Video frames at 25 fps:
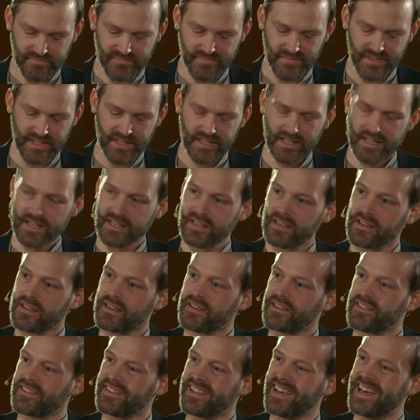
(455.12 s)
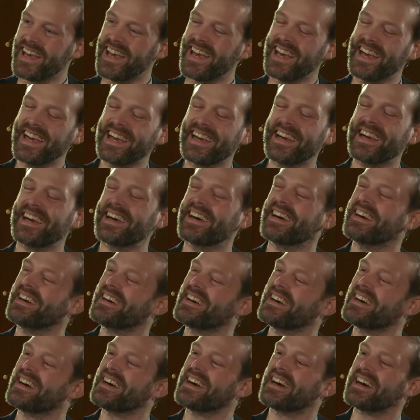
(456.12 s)
remember that, at least. Like it,
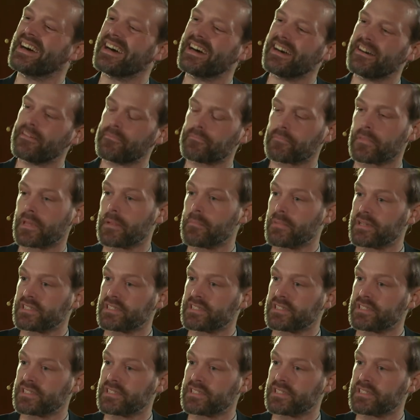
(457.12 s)
yeah.